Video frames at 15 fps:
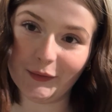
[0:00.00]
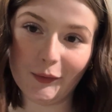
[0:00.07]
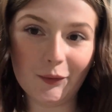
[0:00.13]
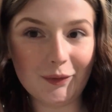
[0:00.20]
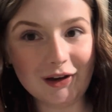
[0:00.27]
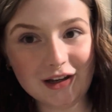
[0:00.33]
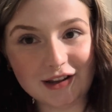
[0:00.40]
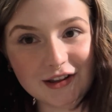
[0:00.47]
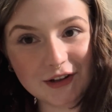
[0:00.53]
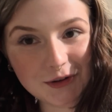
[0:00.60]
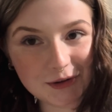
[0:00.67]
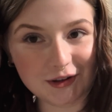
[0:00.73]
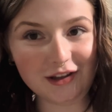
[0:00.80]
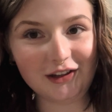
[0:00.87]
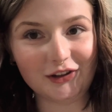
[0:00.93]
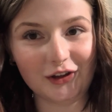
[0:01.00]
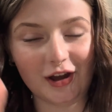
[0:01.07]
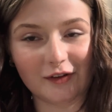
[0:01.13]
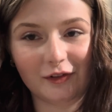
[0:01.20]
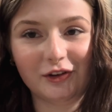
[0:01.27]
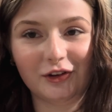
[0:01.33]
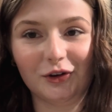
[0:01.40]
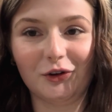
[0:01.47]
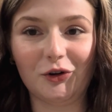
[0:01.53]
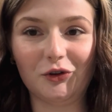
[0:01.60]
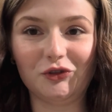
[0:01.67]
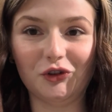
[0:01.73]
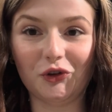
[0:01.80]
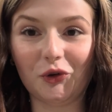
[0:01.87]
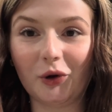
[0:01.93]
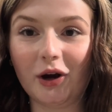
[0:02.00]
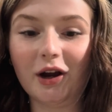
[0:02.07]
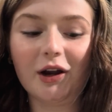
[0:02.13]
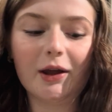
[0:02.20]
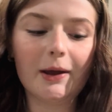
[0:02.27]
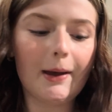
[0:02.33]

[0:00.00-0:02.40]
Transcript: We went literally to every single grocery store,